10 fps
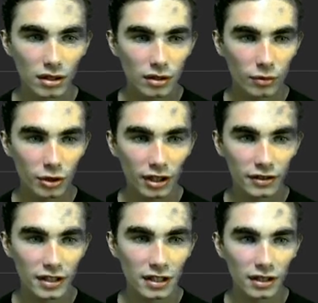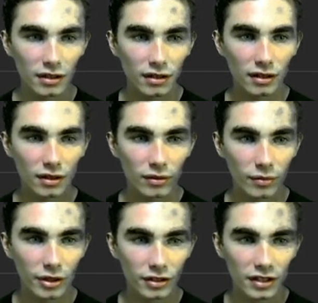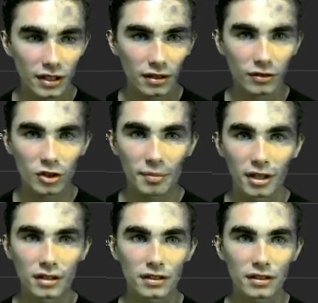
We are sending the response,